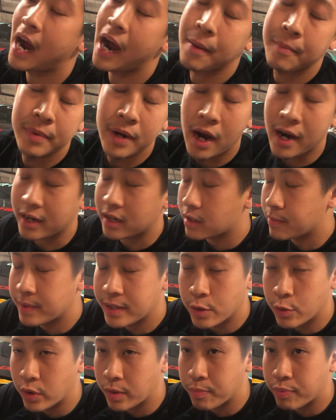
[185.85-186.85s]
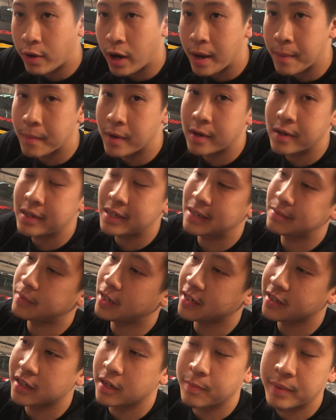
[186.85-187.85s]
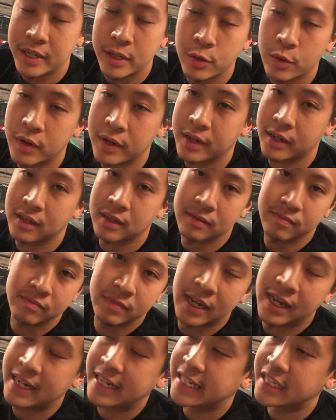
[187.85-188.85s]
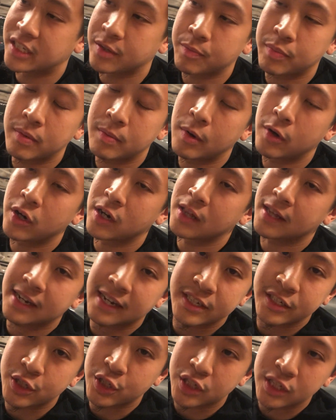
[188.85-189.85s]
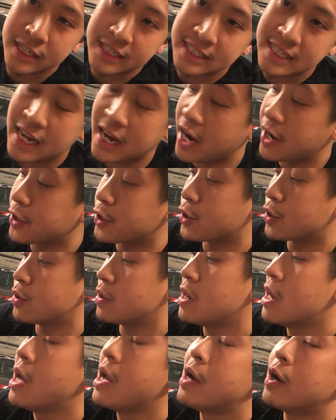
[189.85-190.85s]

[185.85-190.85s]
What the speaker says: I'm not gonna be doing primer. I'm not gonna be doing adhesion promoter like I usually say I do,